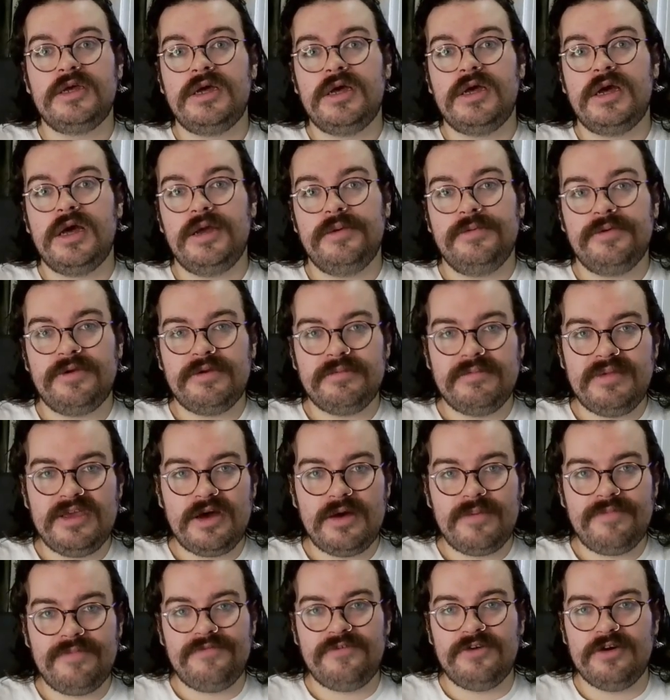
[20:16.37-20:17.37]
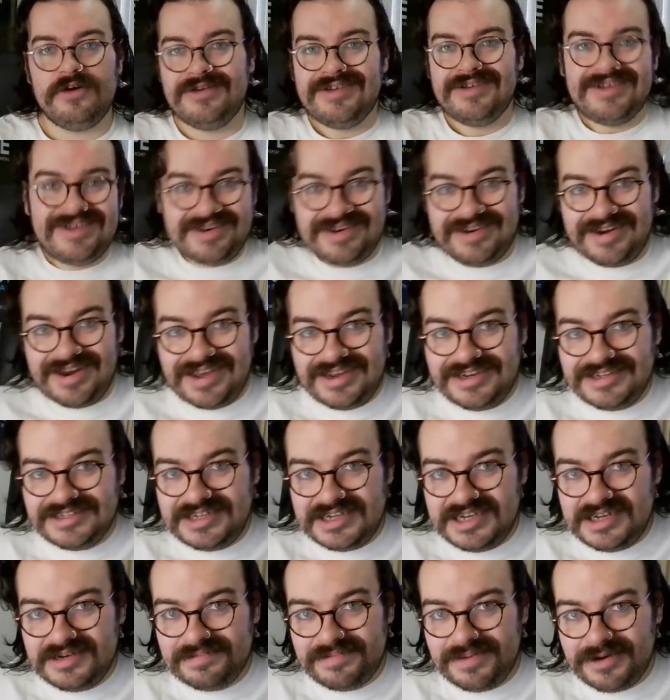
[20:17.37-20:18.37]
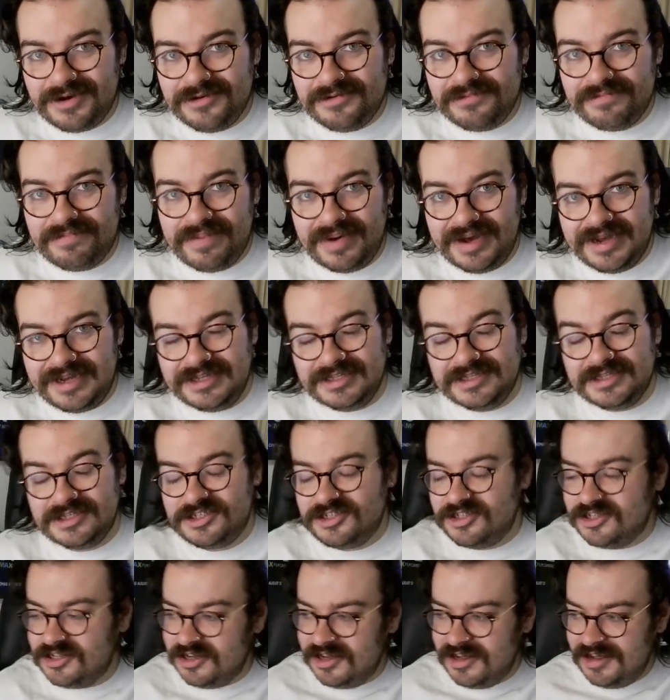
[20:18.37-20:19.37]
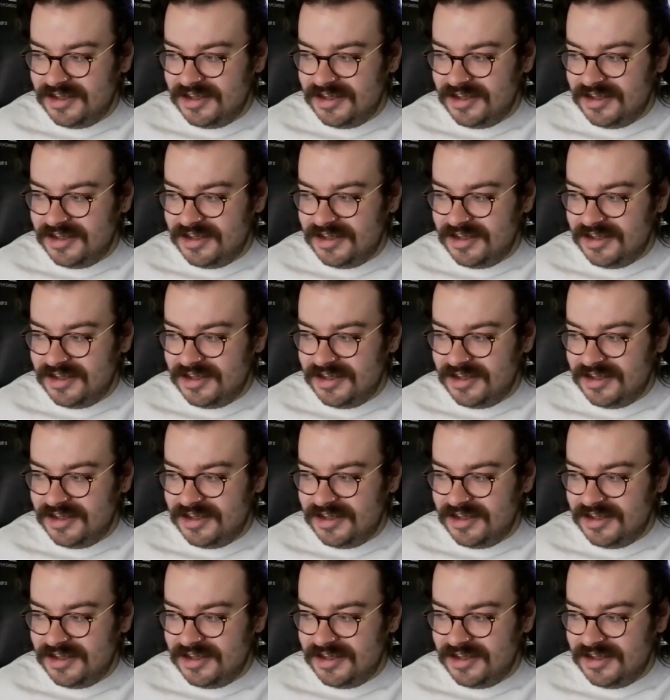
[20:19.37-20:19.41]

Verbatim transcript: Uh, we can meet up for £19 pints.